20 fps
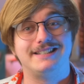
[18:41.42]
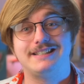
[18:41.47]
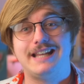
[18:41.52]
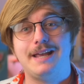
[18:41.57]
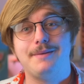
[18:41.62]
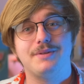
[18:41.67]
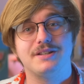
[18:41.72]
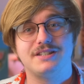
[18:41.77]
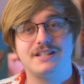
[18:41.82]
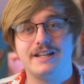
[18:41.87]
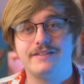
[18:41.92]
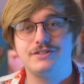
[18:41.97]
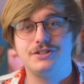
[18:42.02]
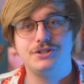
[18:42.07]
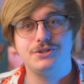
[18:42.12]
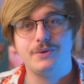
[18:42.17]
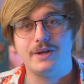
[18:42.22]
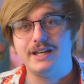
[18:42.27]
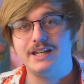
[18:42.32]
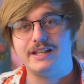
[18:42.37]
game doesn't have to
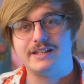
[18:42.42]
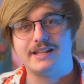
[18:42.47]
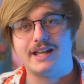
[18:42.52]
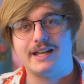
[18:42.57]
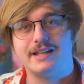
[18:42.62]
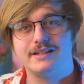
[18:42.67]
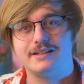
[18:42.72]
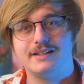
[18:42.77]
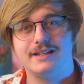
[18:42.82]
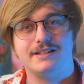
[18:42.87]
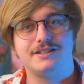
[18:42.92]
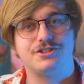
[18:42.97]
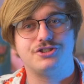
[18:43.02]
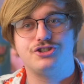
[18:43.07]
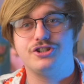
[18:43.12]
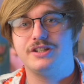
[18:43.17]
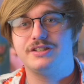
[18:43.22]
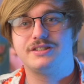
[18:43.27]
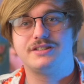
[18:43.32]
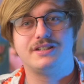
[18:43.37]
do any of that. It's
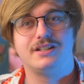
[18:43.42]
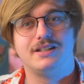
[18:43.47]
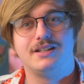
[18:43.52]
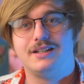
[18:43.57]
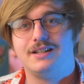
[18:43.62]
just